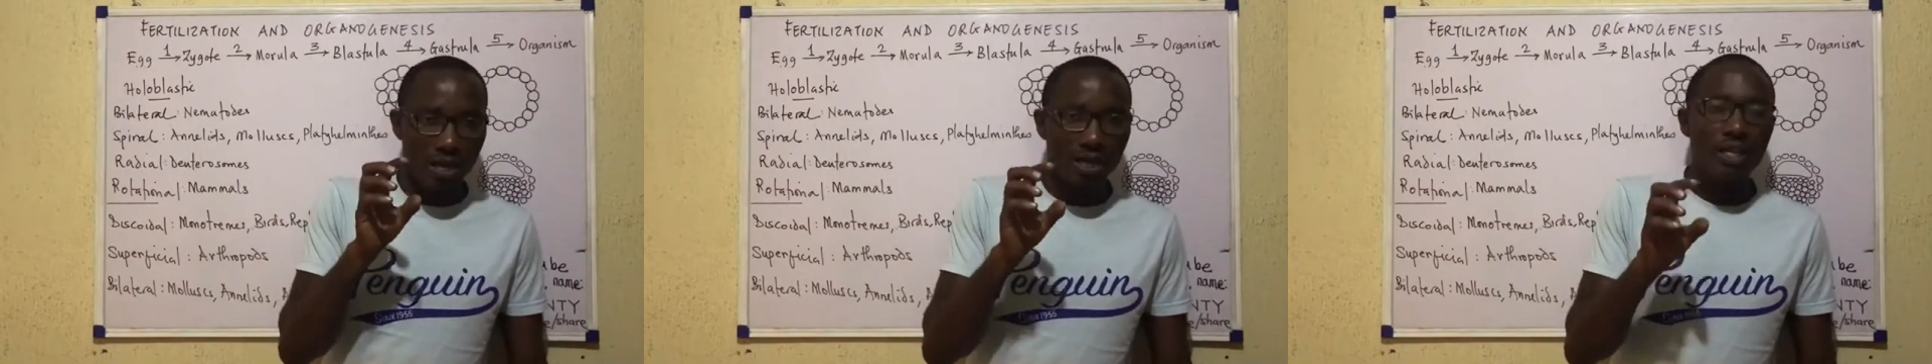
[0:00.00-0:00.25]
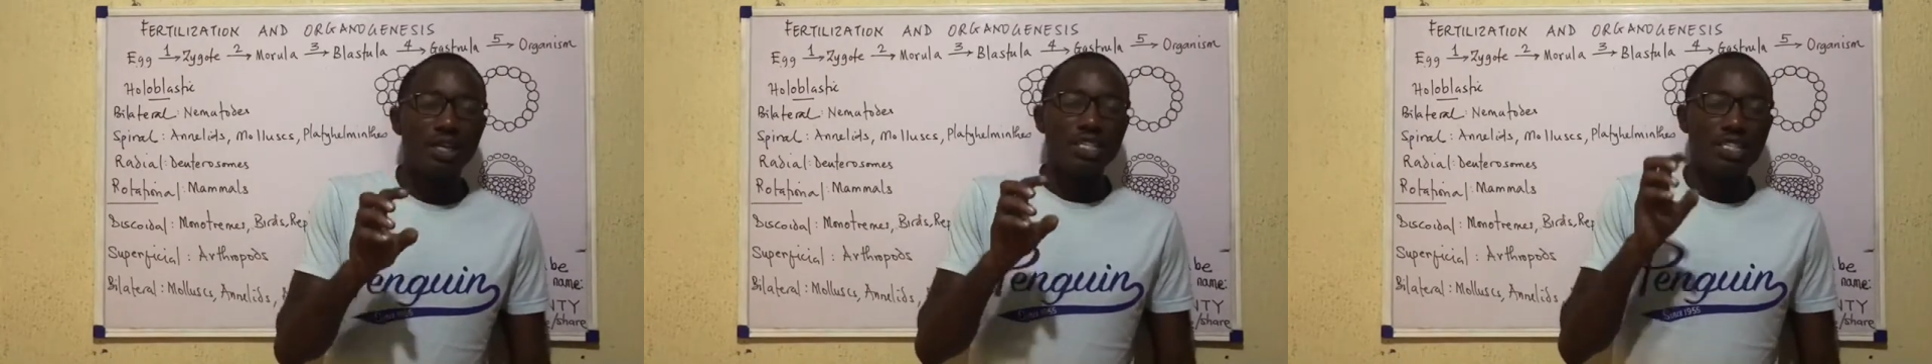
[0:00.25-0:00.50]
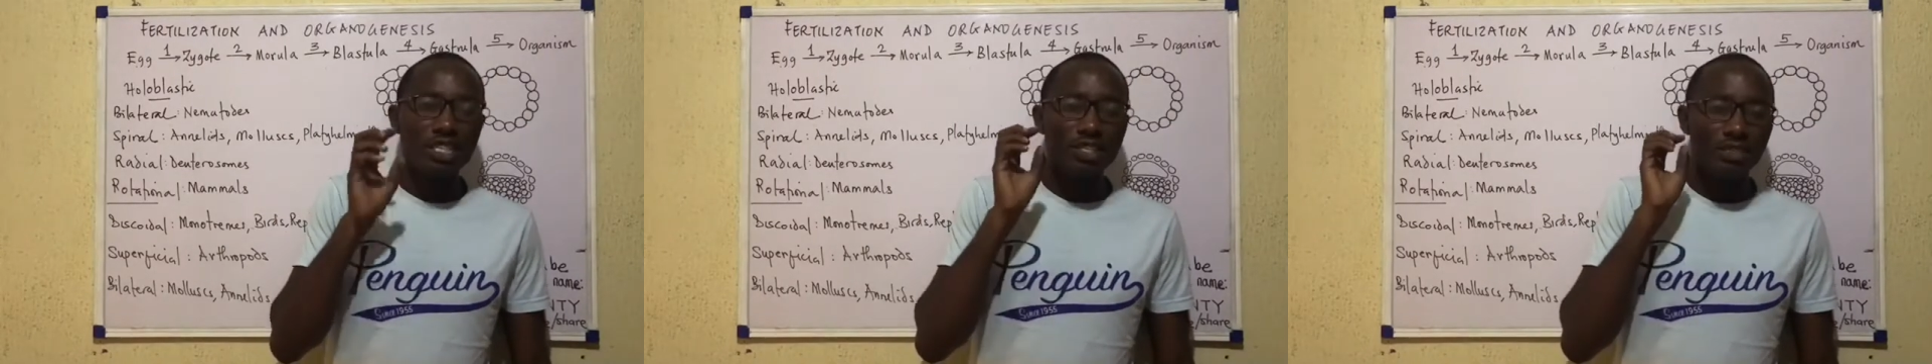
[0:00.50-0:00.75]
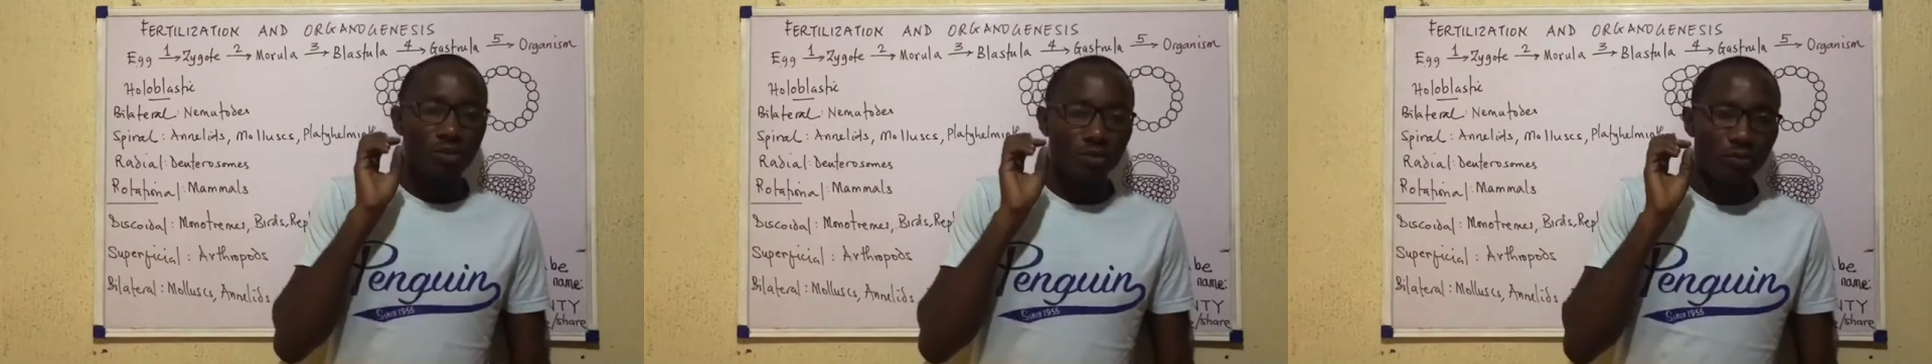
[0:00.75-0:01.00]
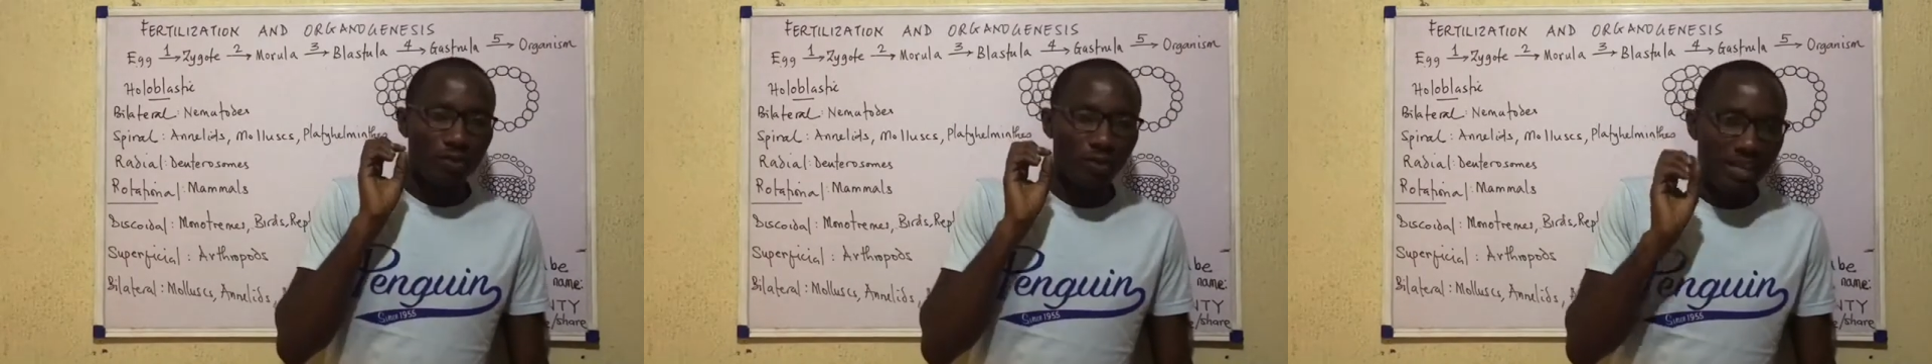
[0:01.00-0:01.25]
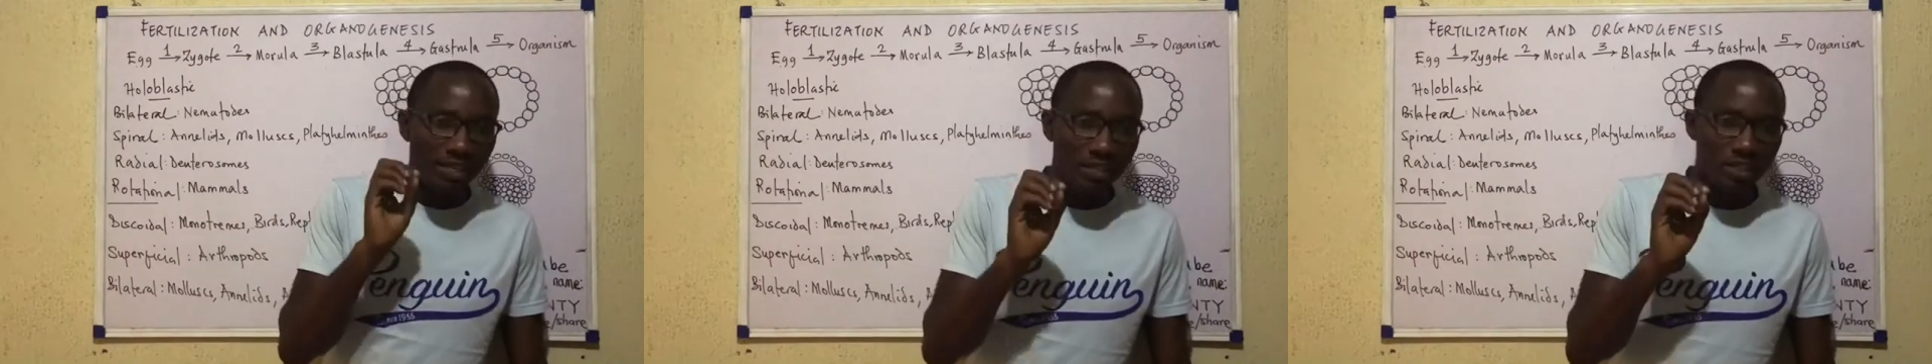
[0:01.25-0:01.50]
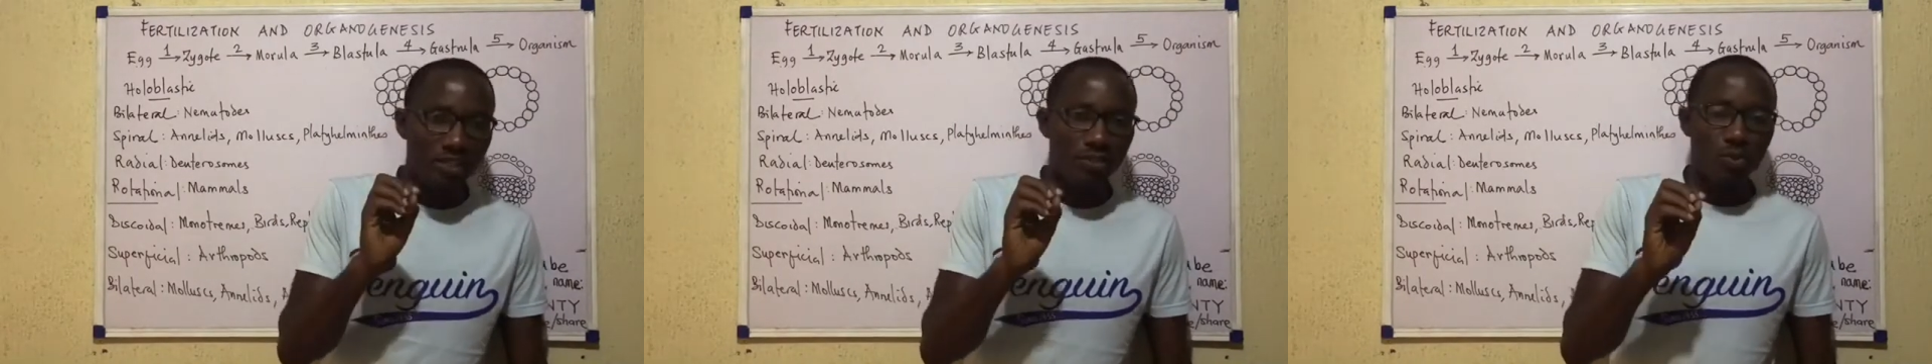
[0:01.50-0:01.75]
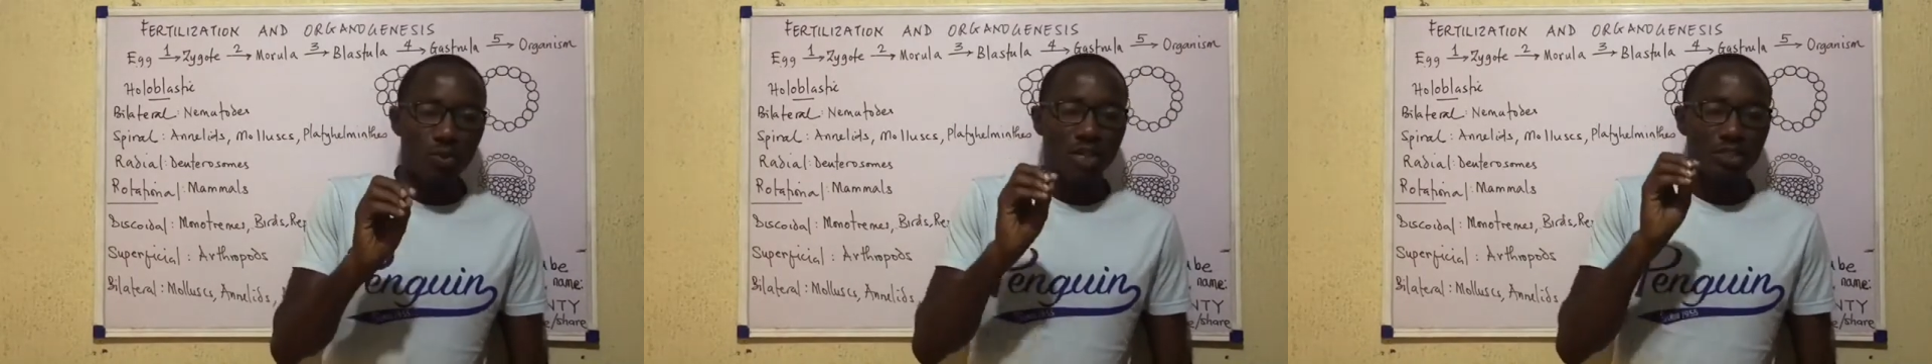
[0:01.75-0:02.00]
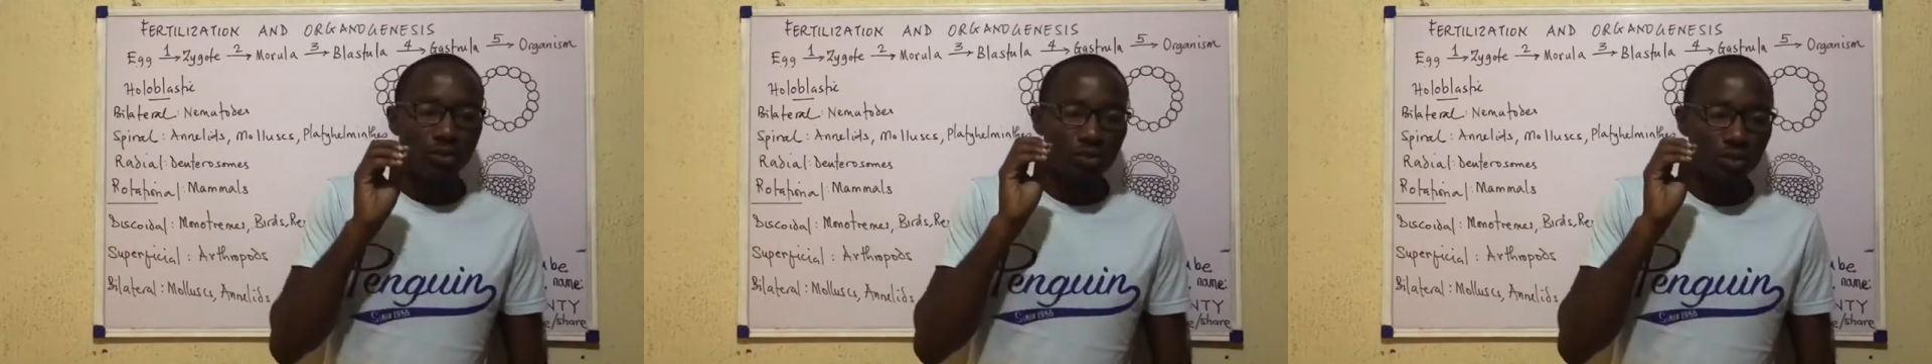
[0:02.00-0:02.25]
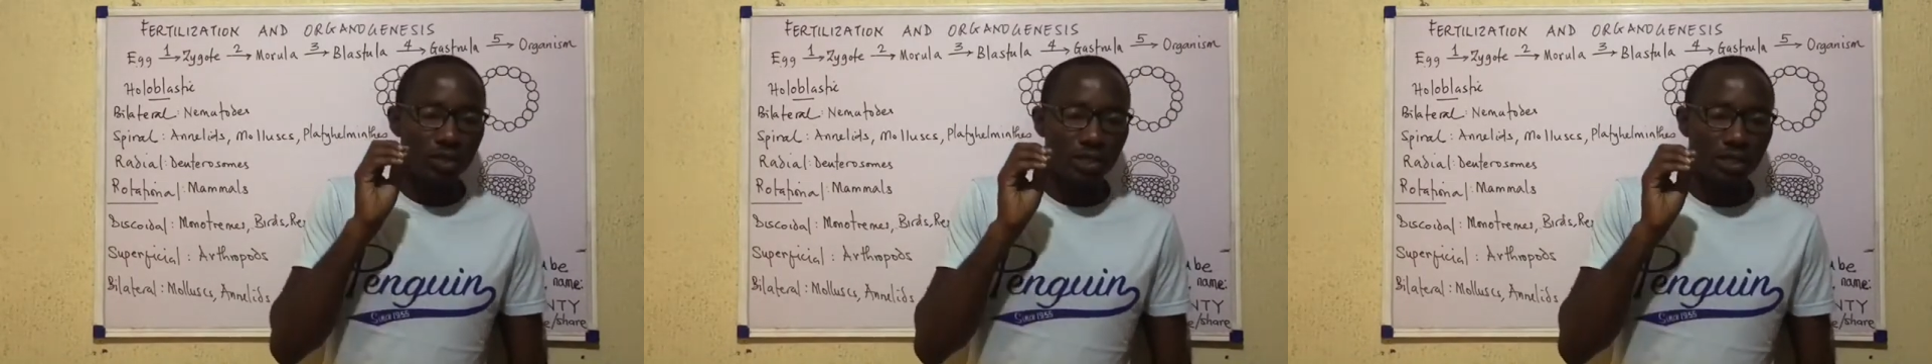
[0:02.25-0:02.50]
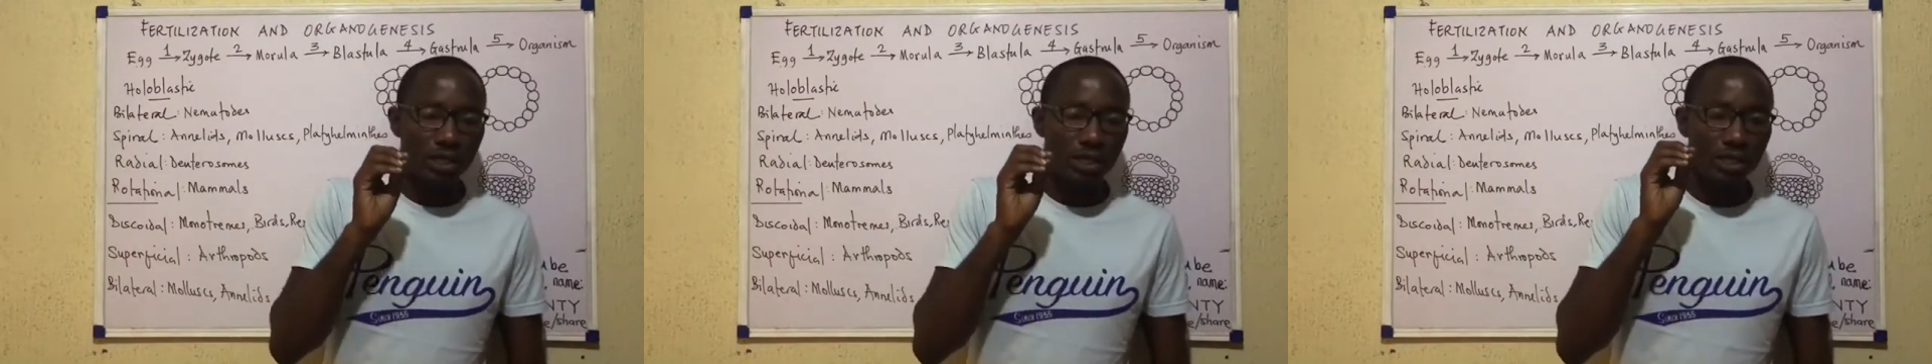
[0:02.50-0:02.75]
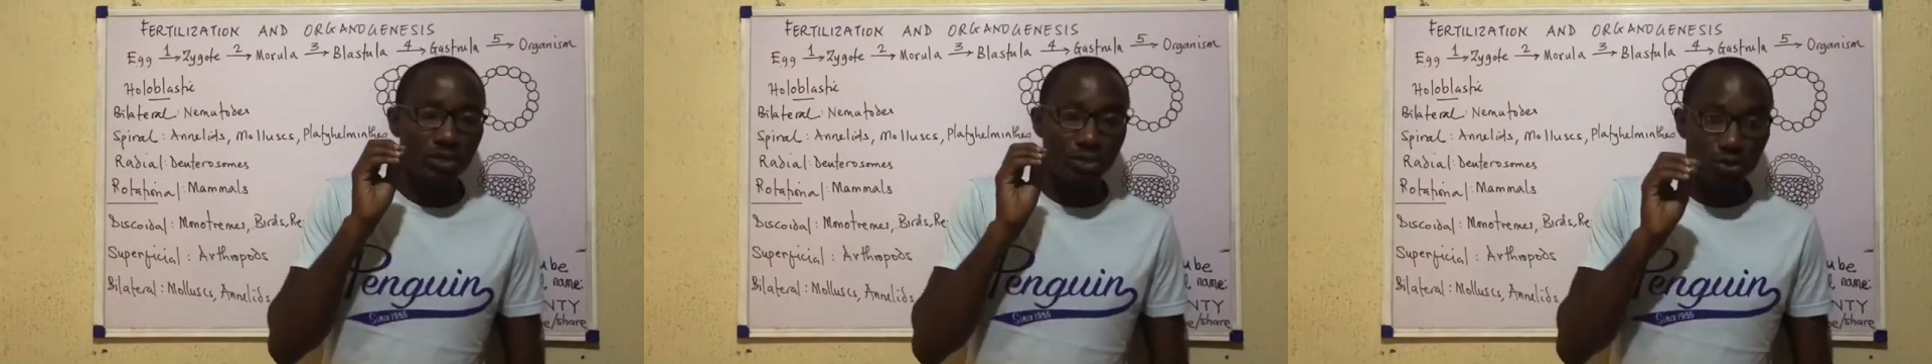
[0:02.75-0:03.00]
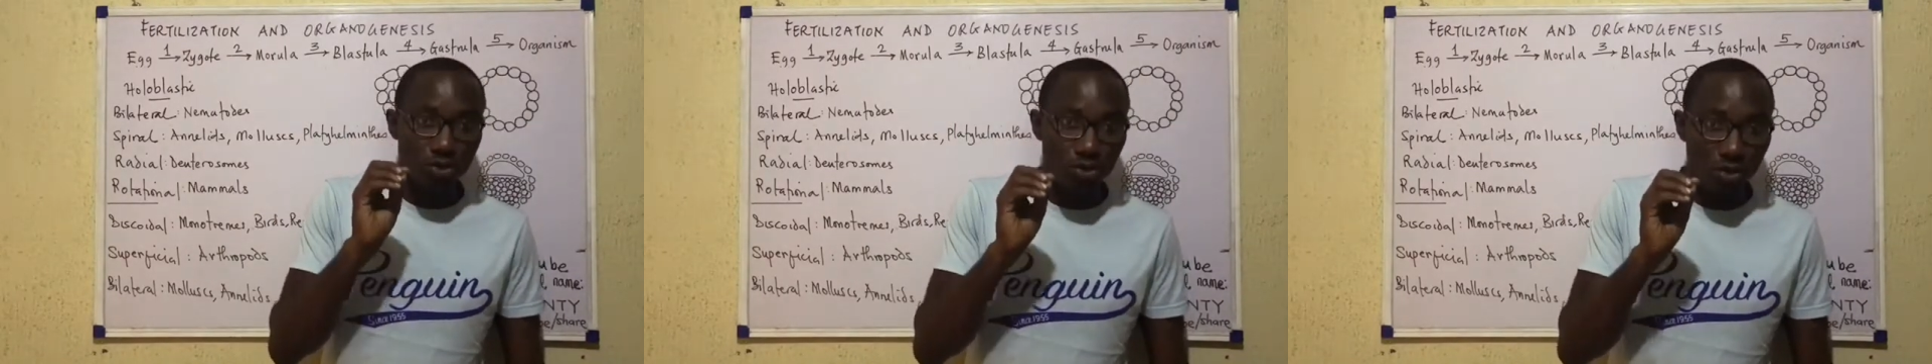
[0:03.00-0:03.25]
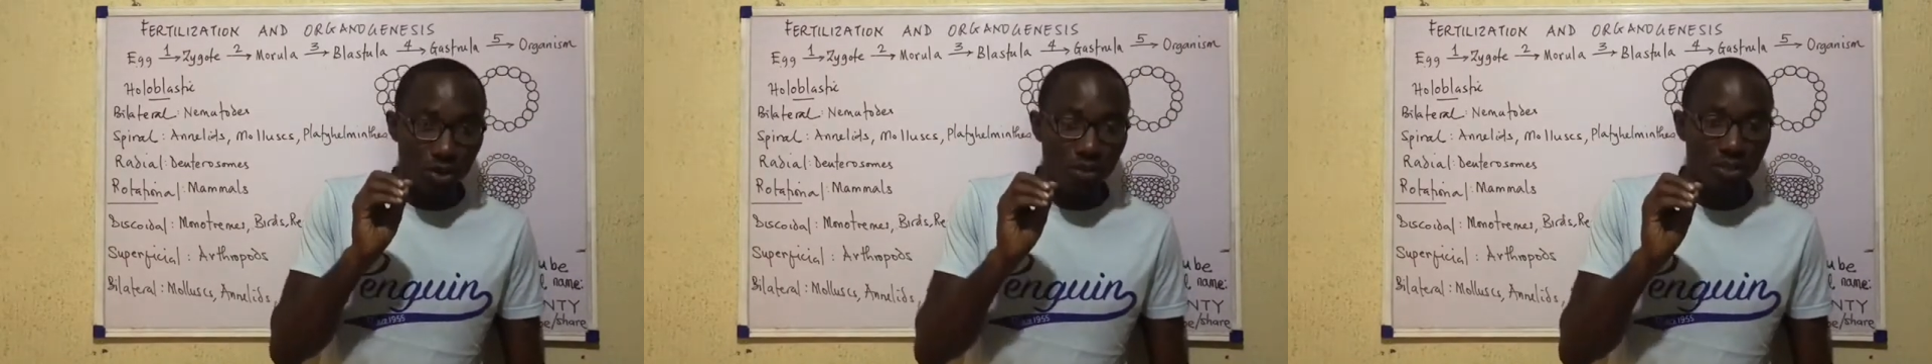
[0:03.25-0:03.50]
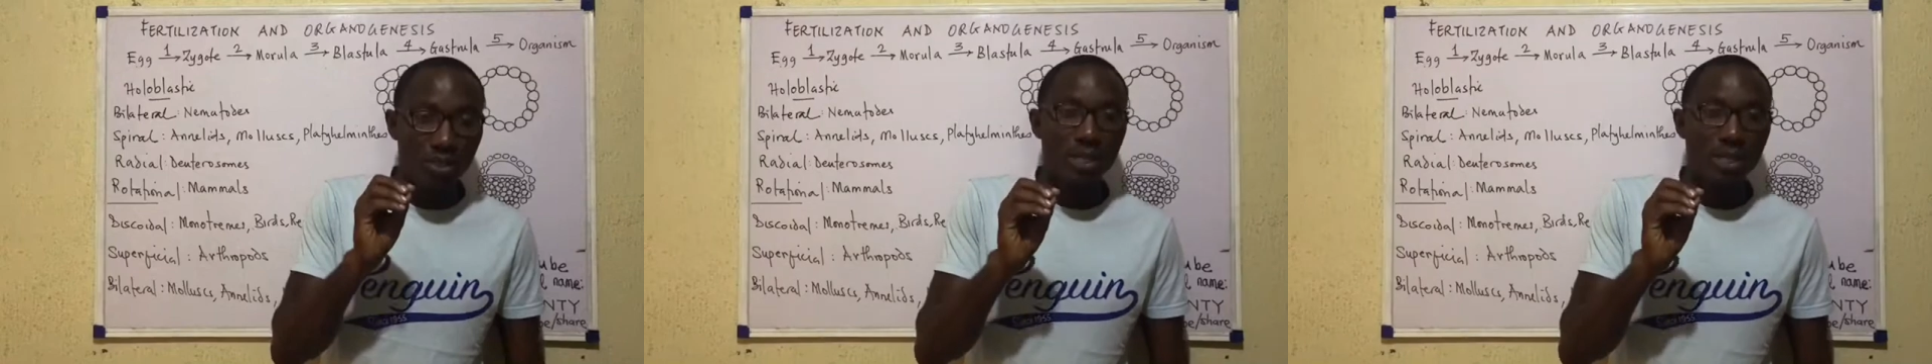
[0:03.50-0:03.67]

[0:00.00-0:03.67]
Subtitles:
needs to find its way to the uterus